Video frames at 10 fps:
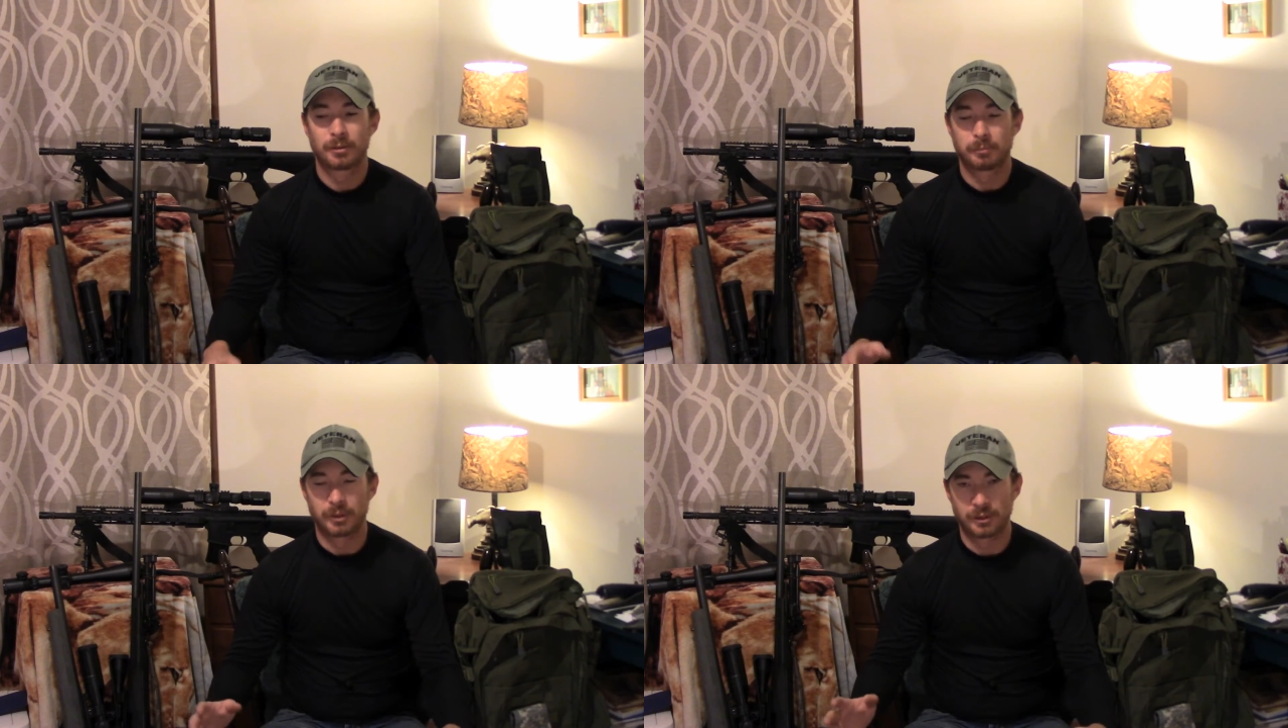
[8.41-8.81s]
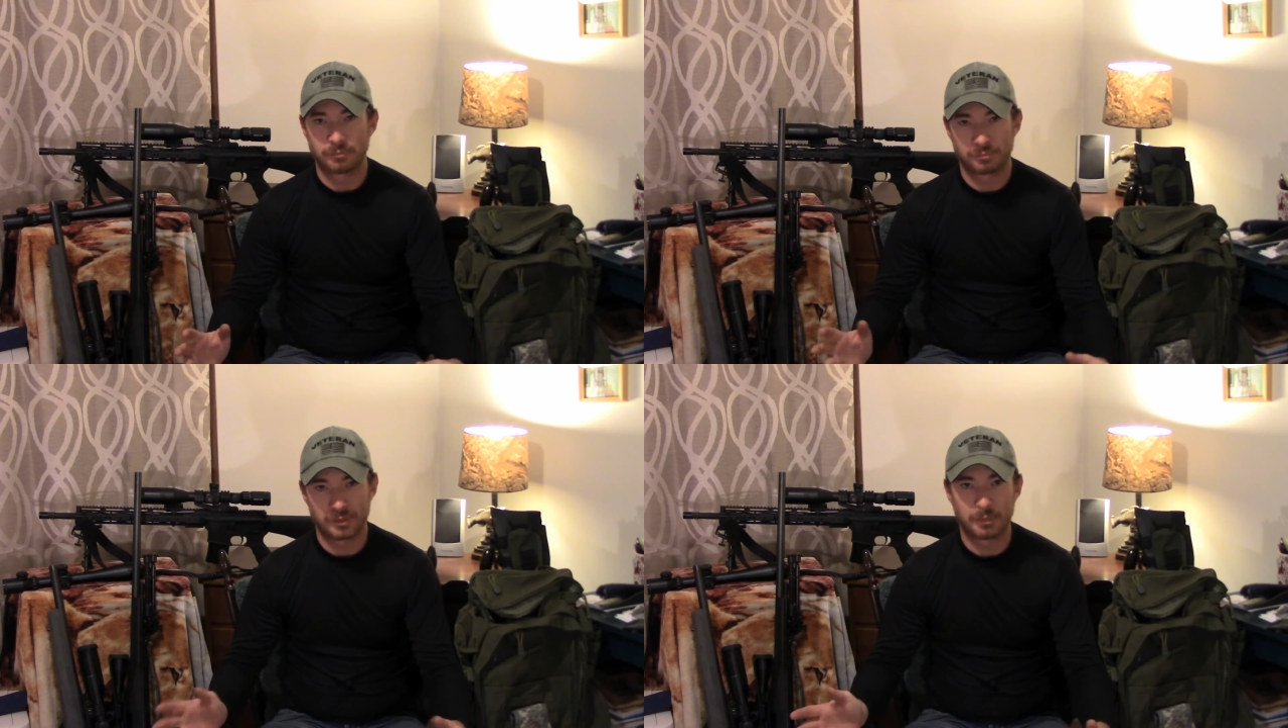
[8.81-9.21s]
But
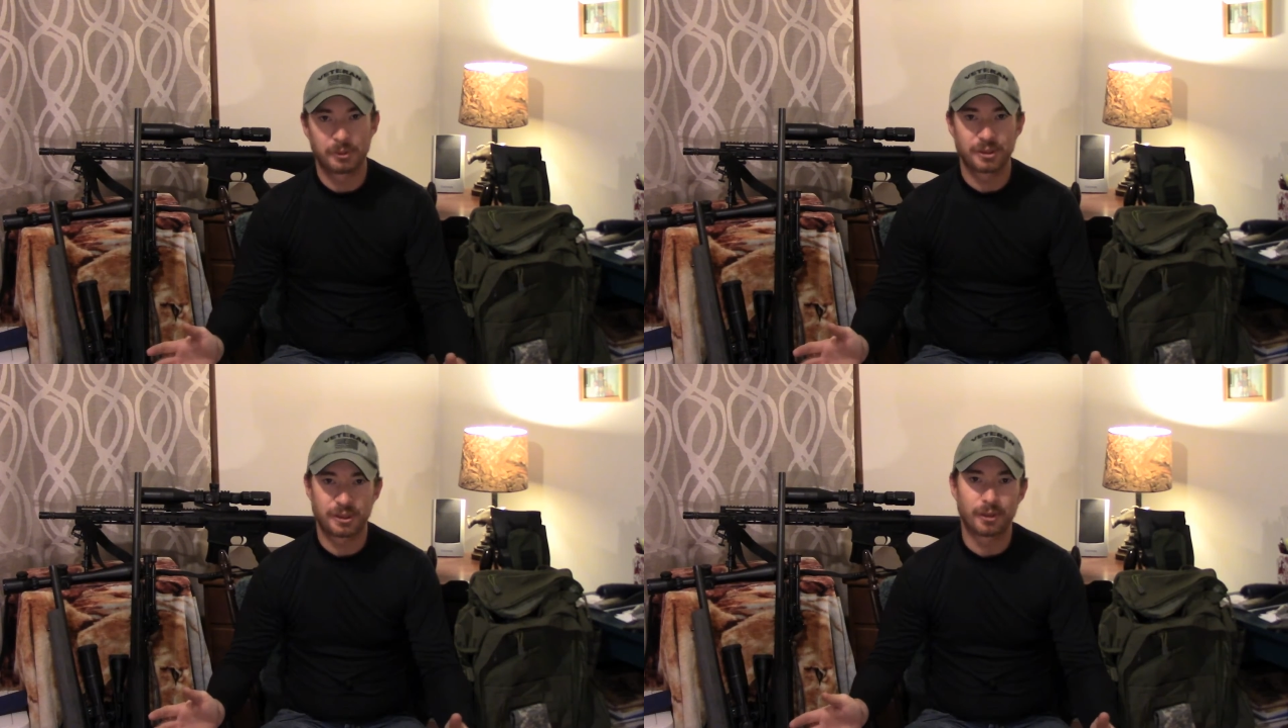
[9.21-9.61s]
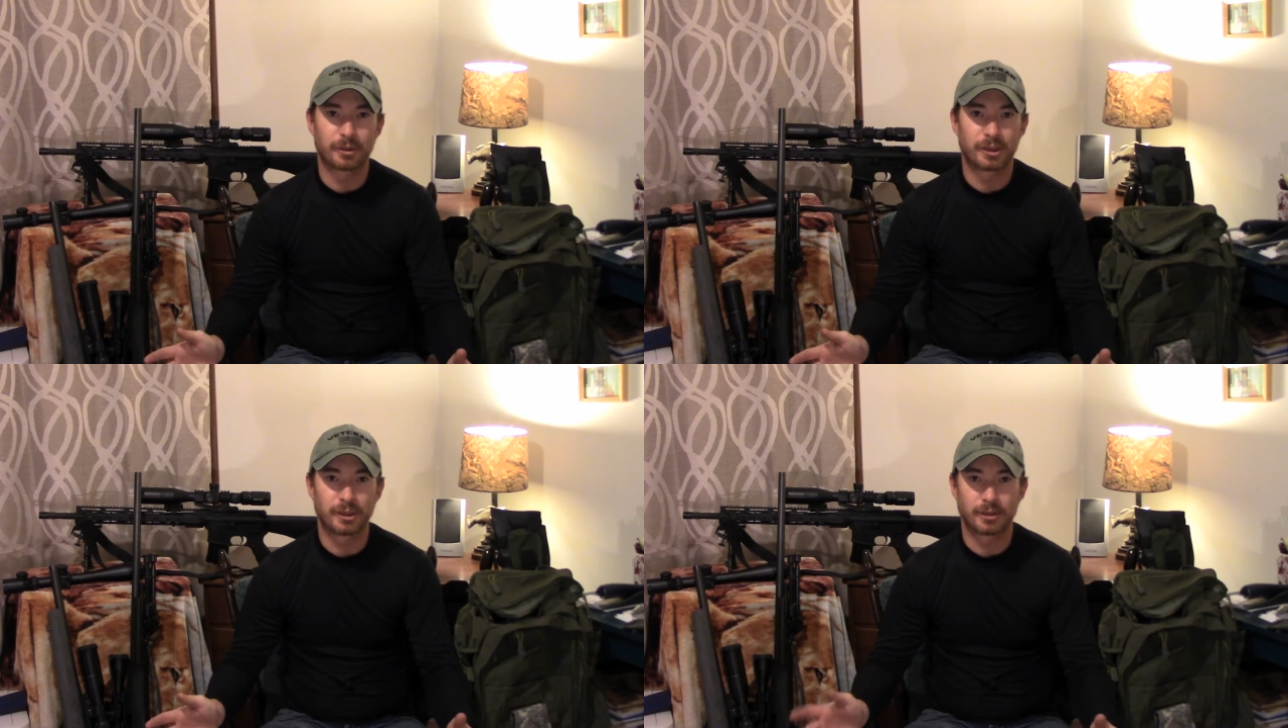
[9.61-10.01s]
that means deer
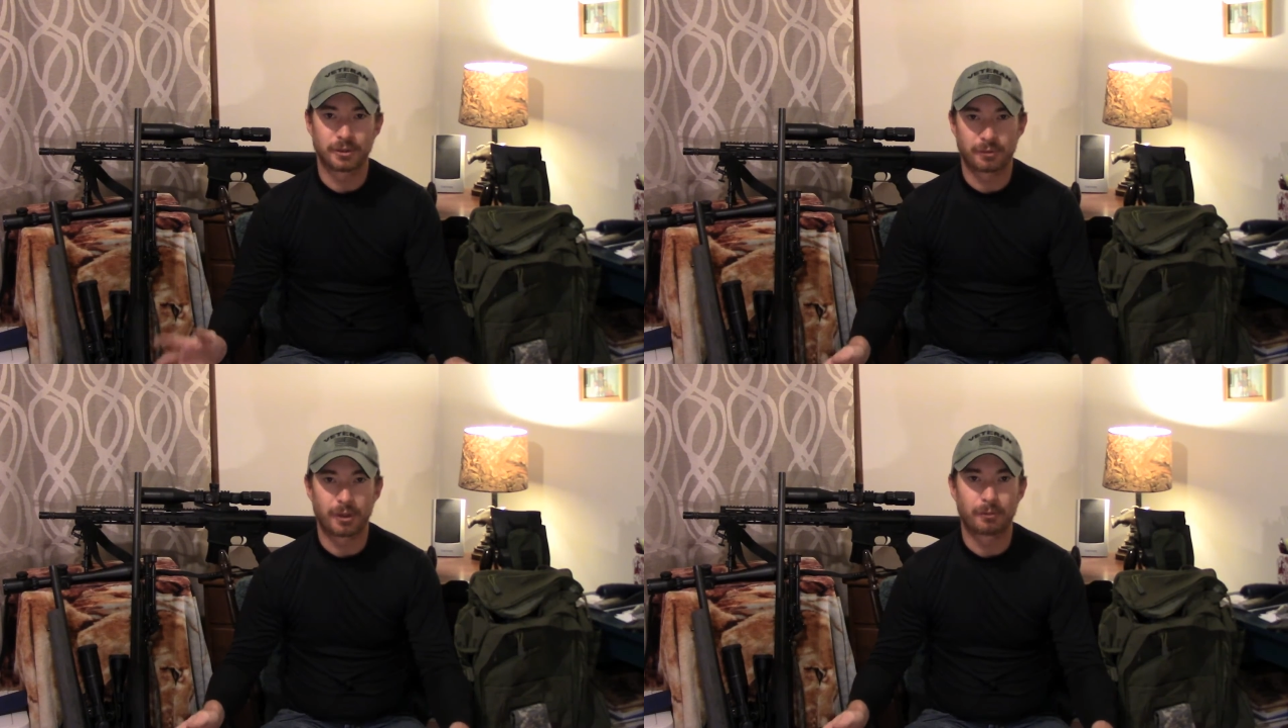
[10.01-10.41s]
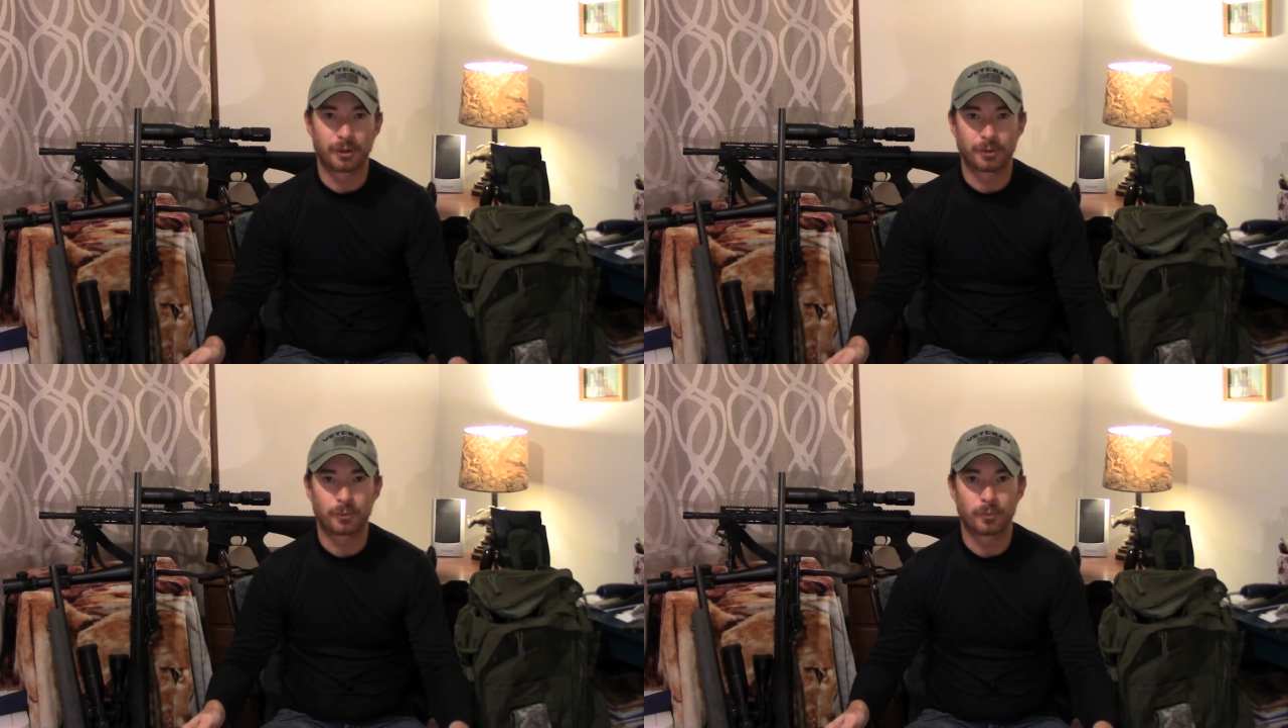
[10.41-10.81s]
season's right
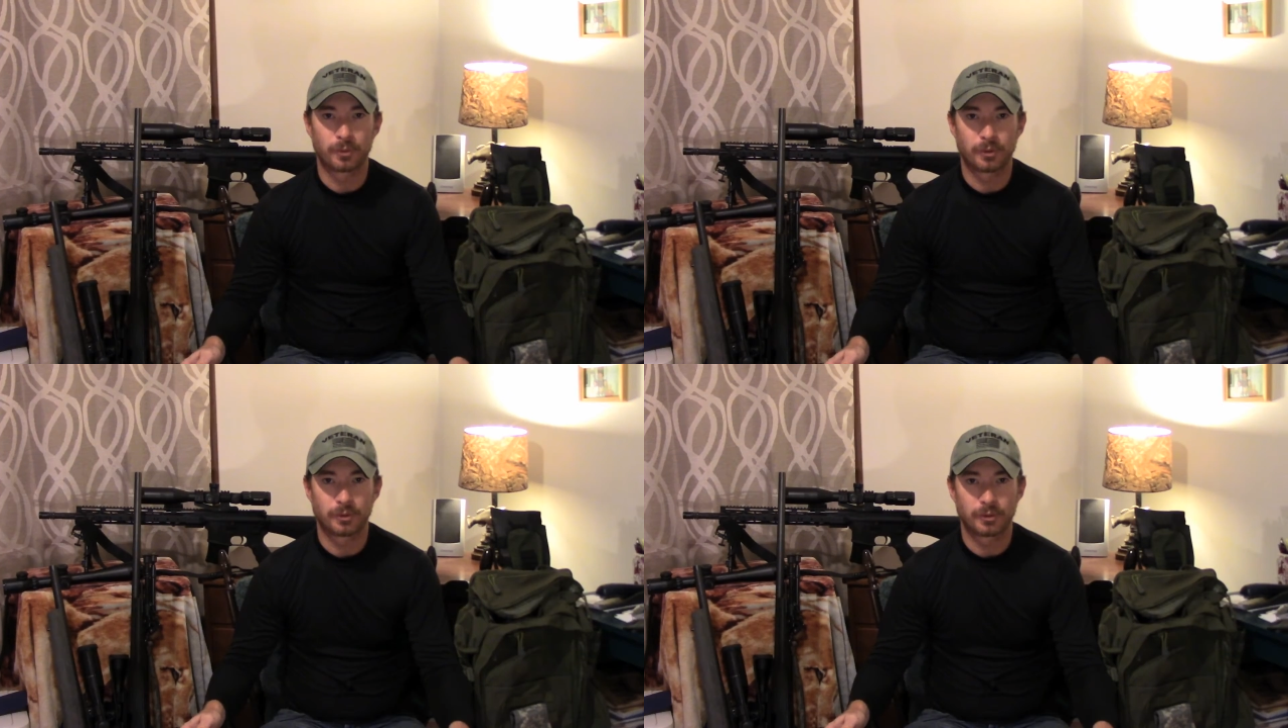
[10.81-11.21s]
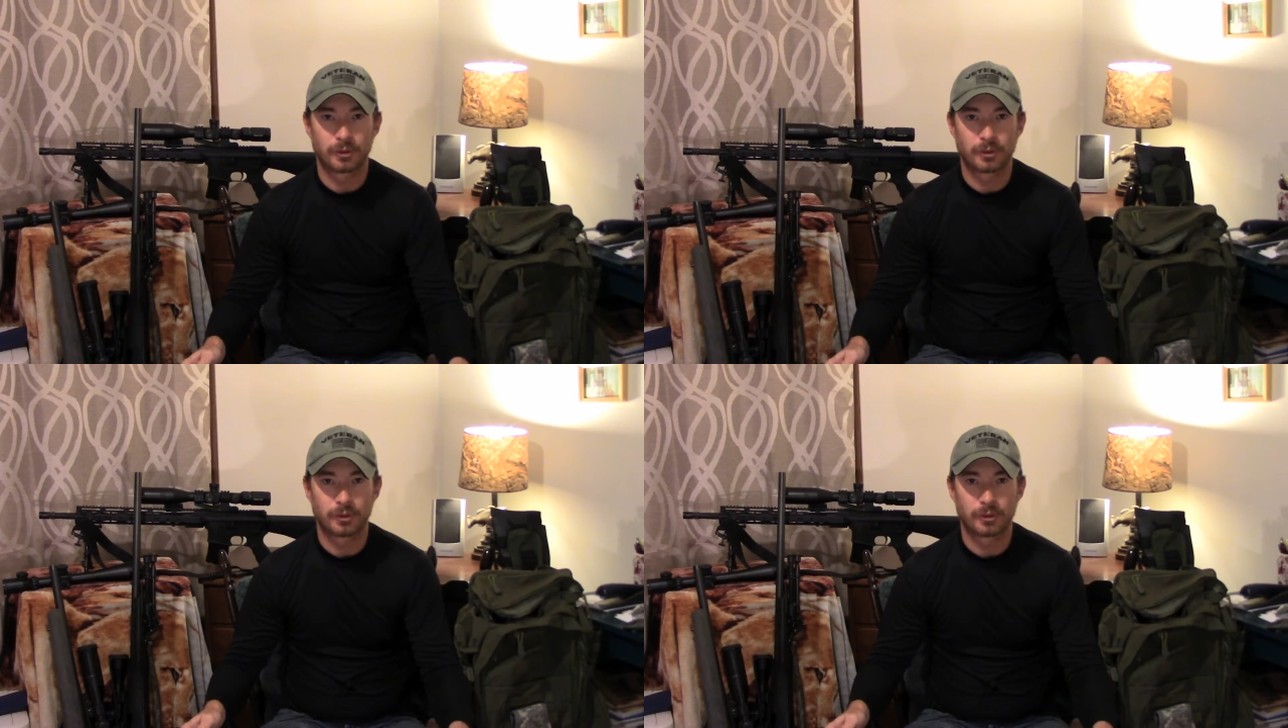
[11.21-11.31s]
around the corner.